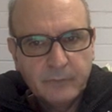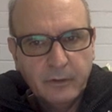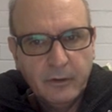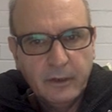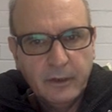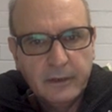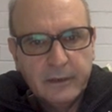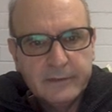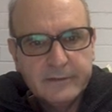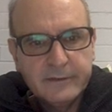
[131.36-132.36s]
All right,
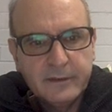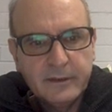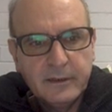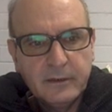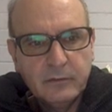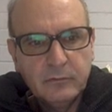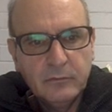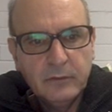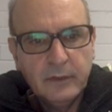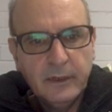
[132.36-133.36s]
let's uh,
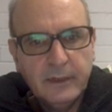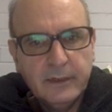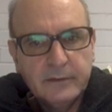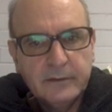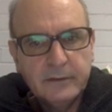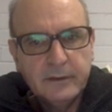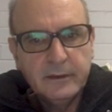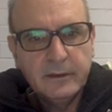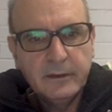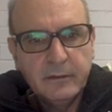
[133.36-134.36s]
look at
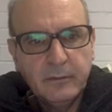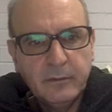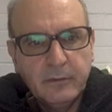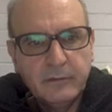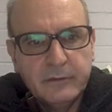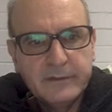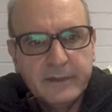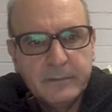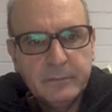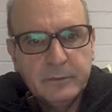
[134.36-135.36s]
a couple of
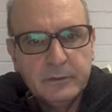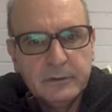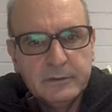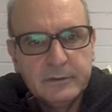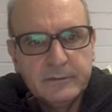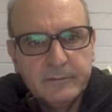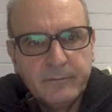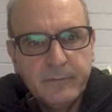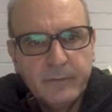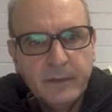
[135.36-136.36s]
examples.
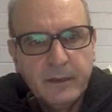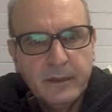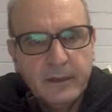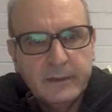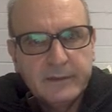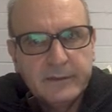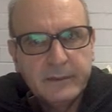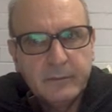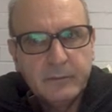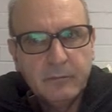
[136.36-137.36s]

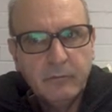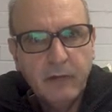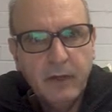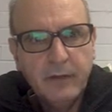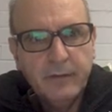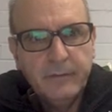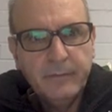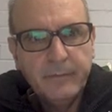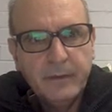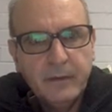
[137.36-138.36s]
Example 1,
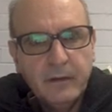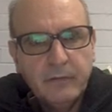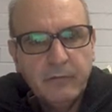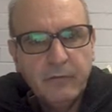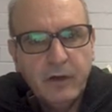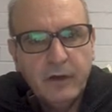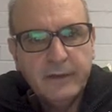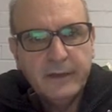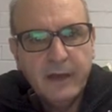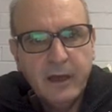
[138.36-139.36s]
find
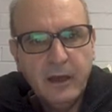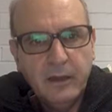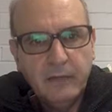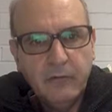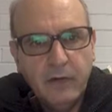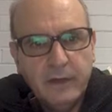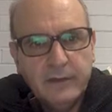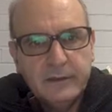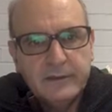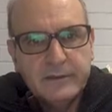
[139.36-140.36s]
the
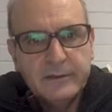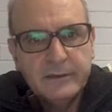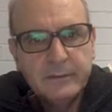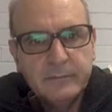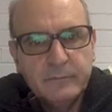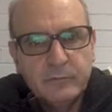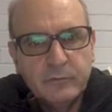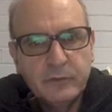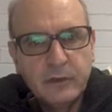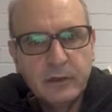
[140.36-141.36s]
y-intercept for
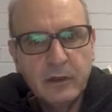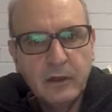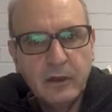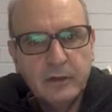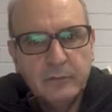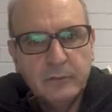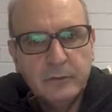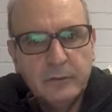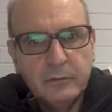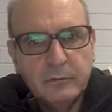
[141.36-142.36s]
the line
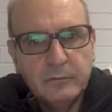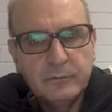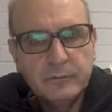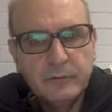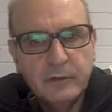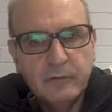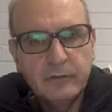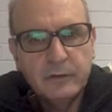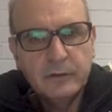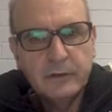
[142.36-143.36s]
below. So I've
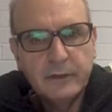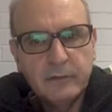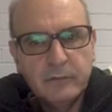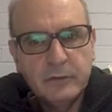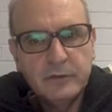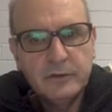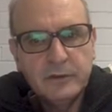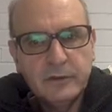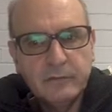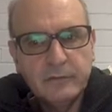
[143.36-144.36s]
got the equation
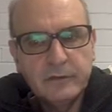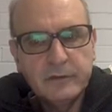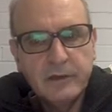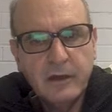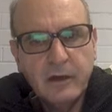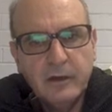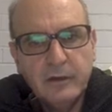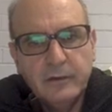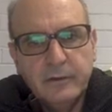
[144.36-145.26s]
of this line.